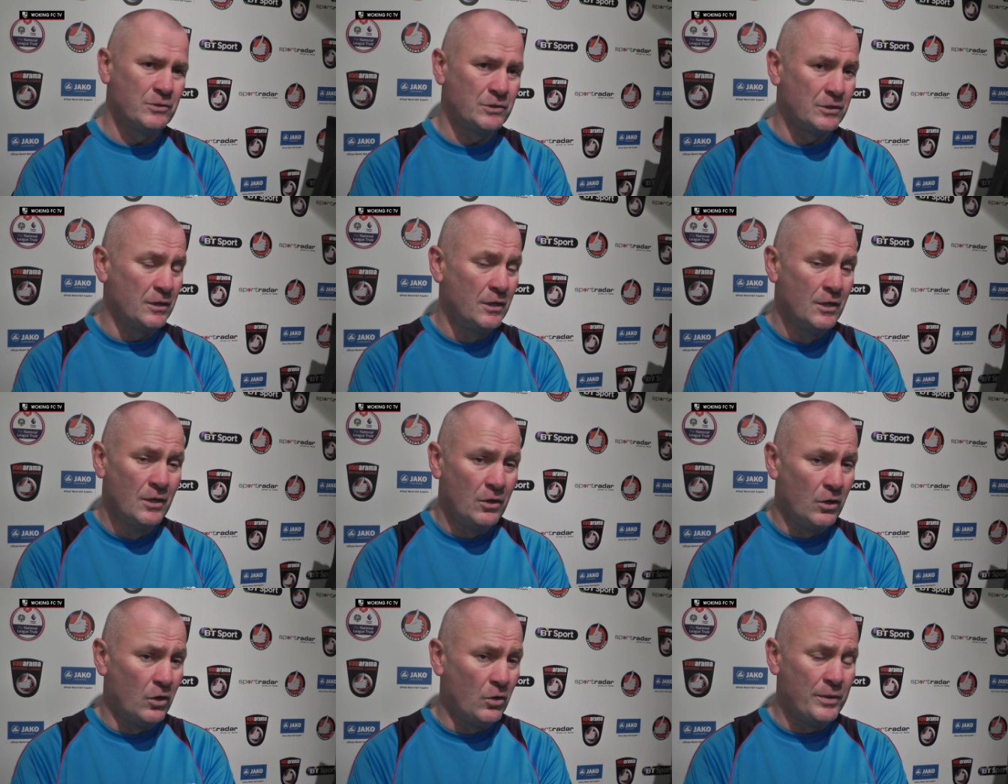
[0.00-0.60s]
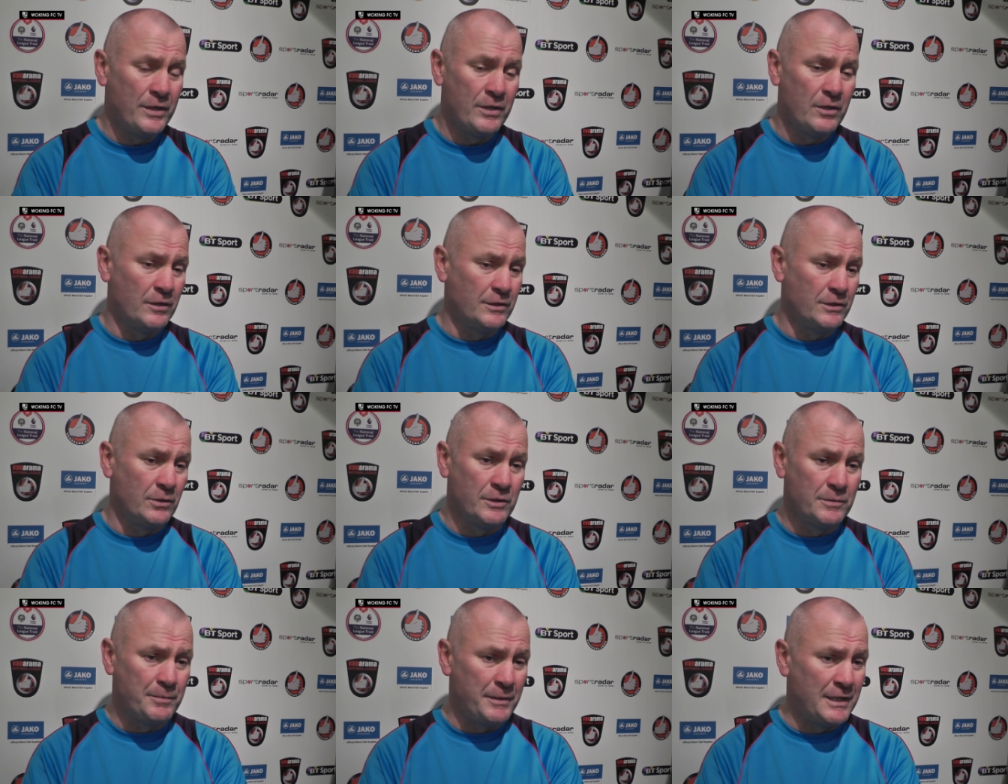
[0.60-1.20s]
So all we got
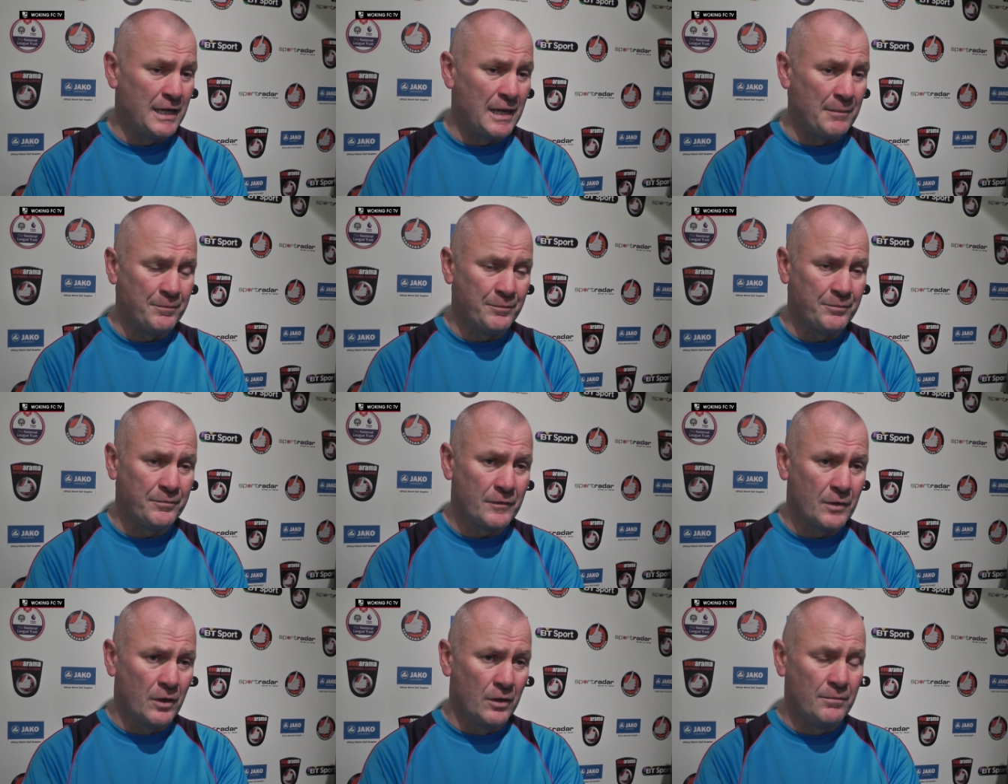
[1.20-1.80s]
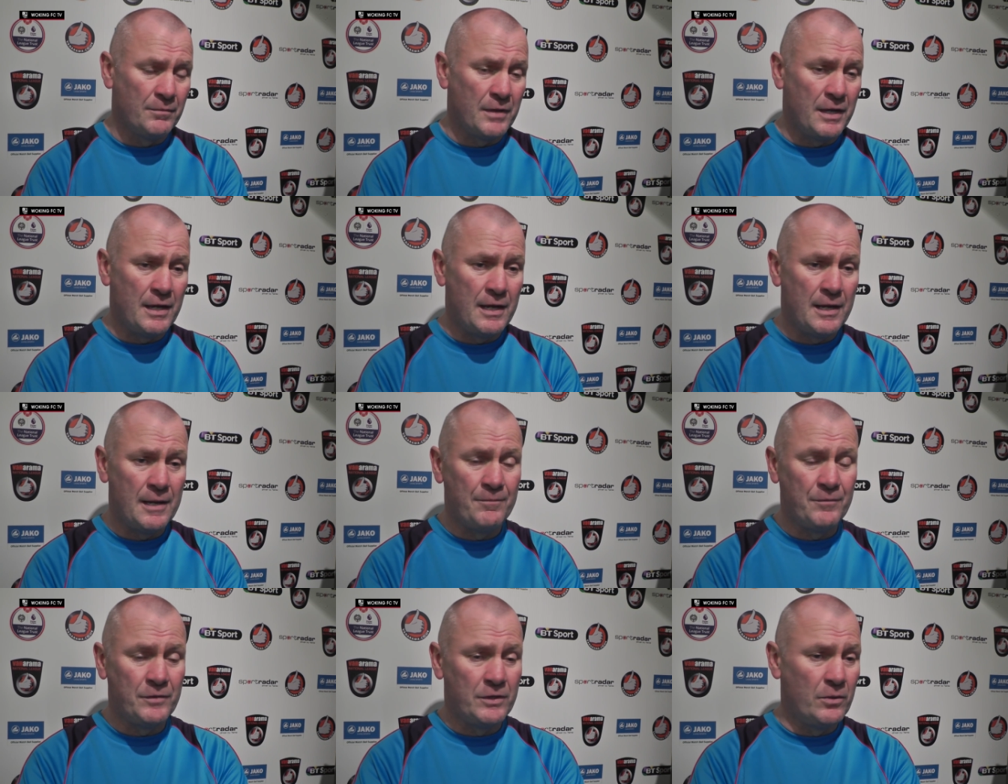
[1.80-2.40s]
to do is beat Hampton on
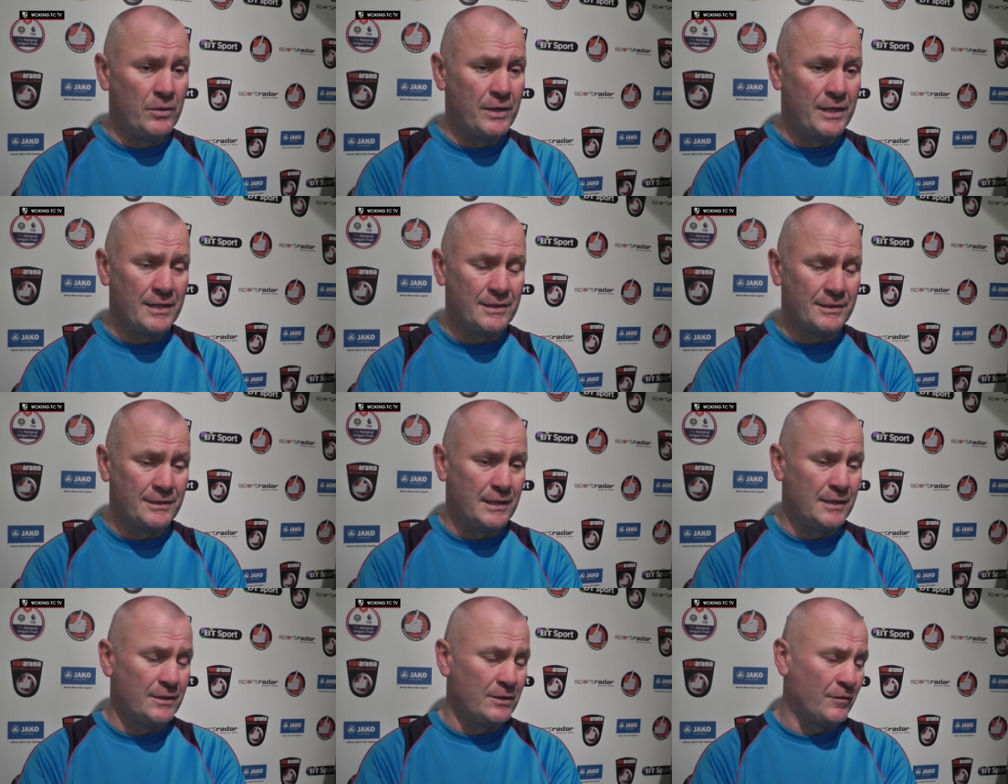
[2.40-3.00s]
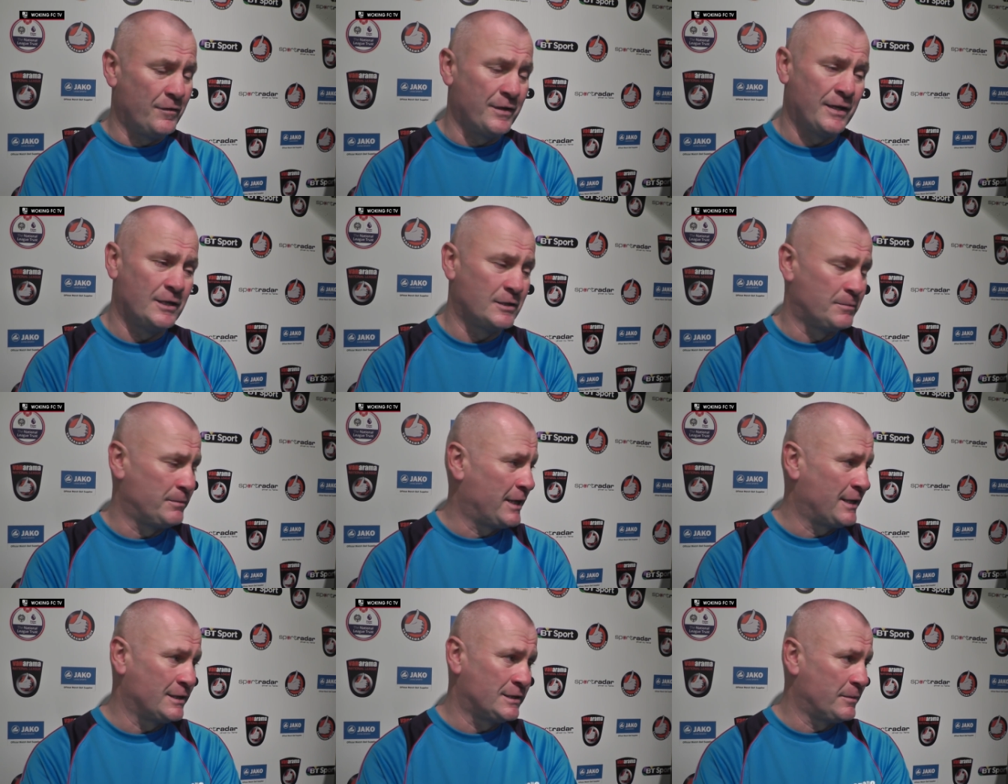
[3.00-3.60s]
um, New Year's Day. Nothing
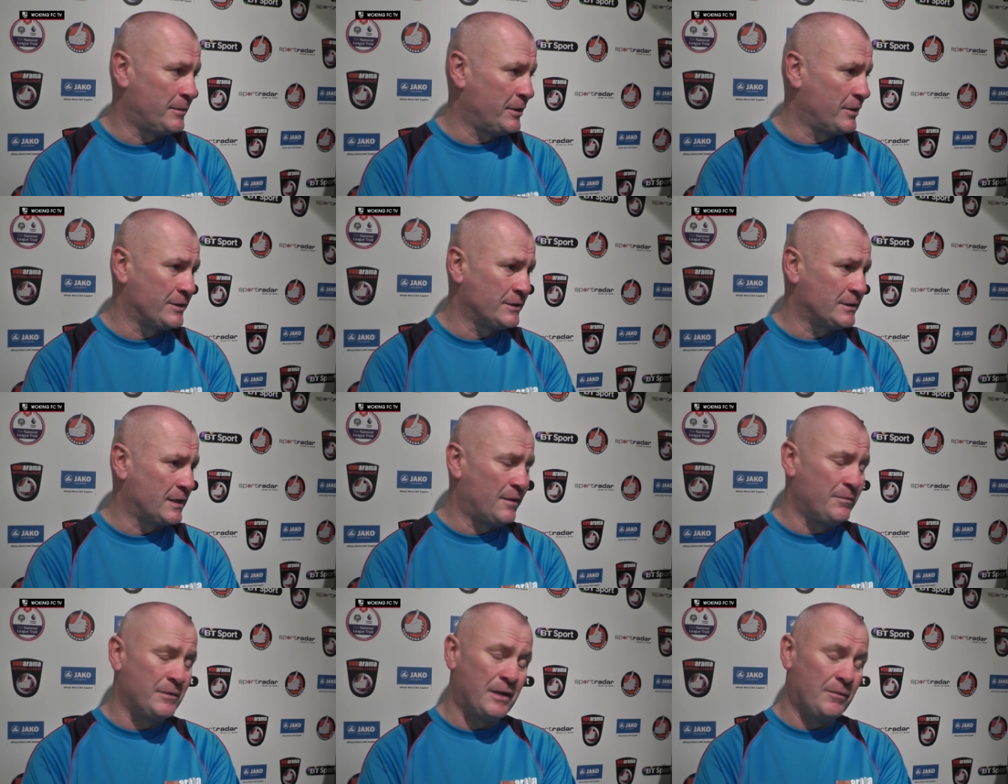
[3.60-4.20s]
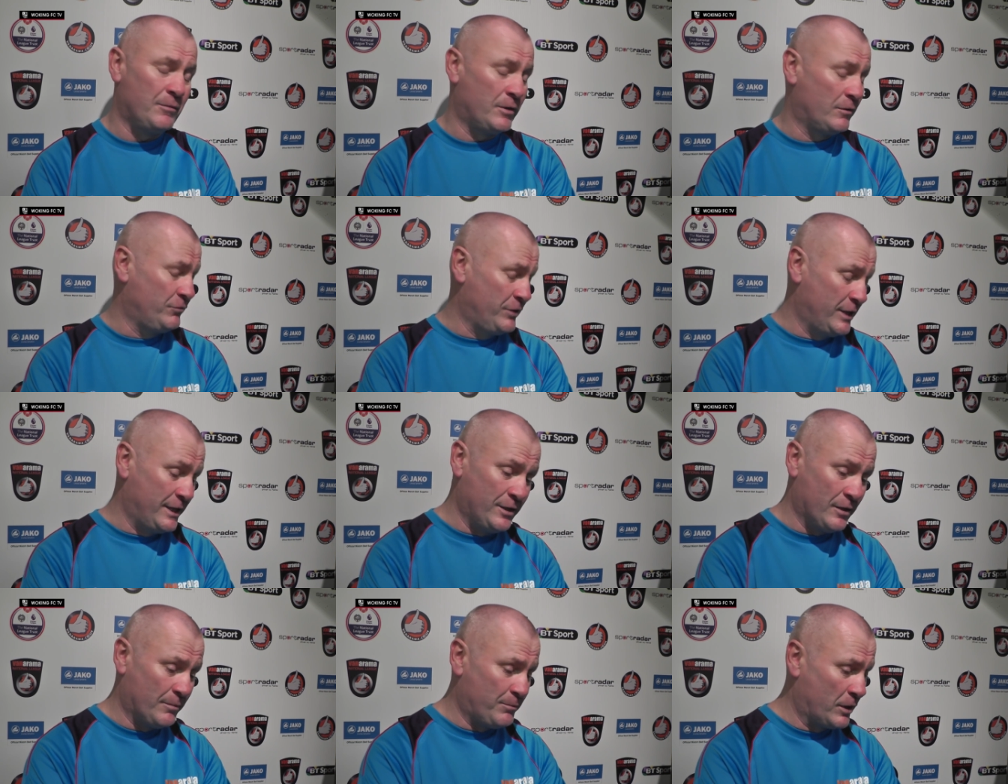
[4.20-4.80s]
else matters, to be honest. I'm, I'm
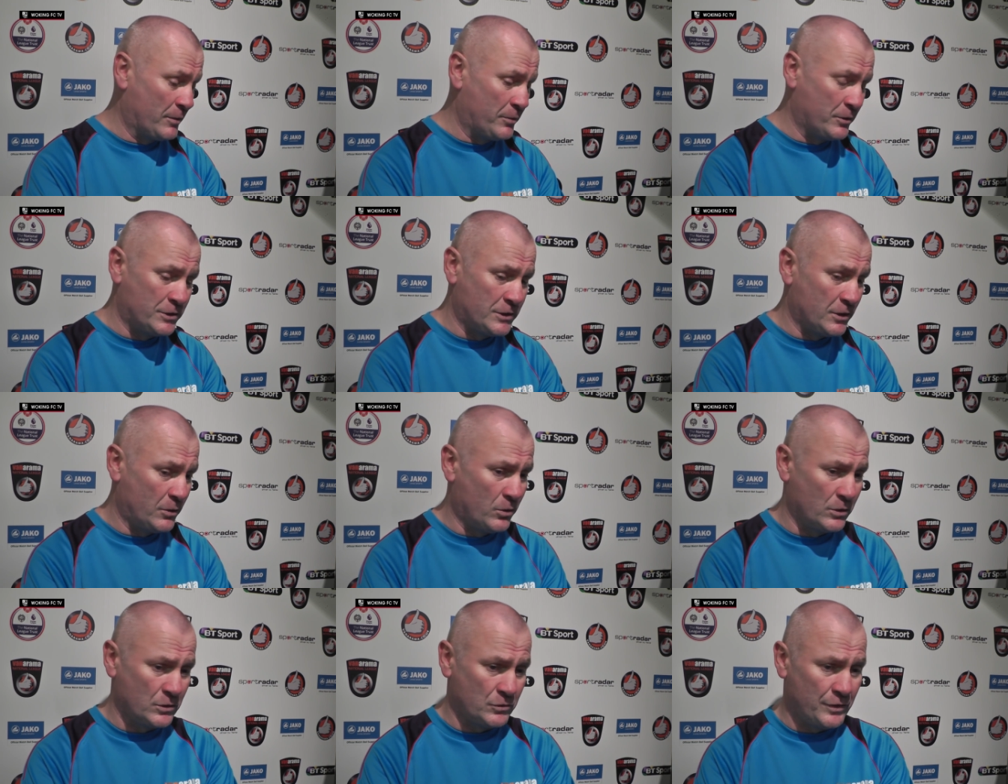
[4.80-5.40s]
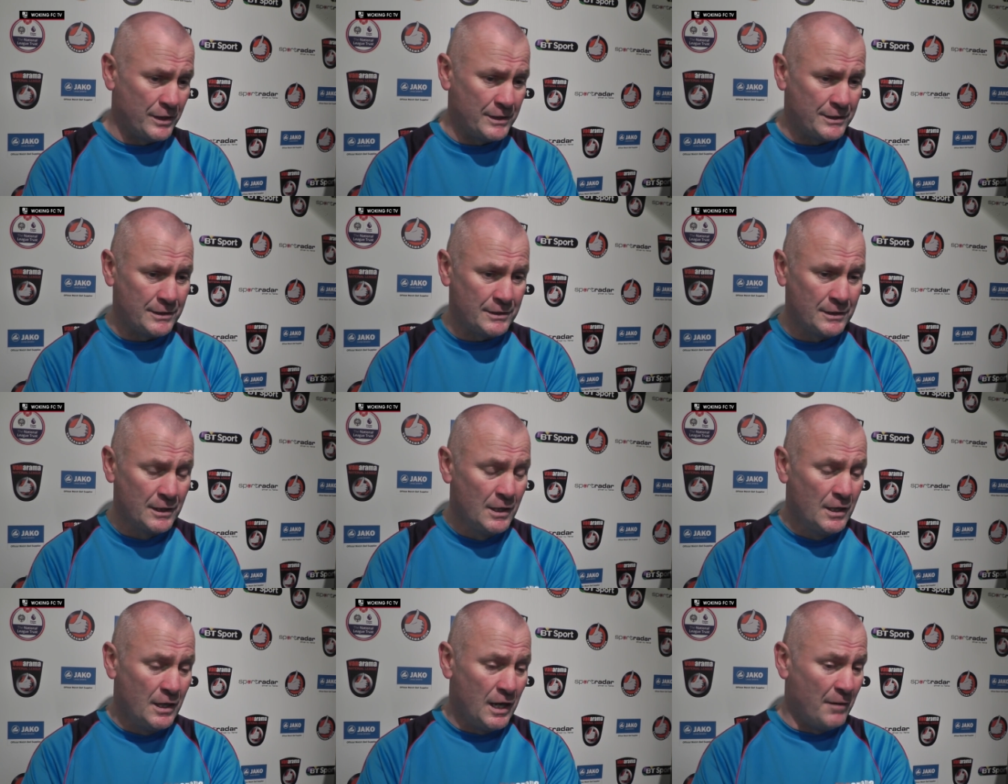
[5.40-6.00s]
really not bothered with two horse races.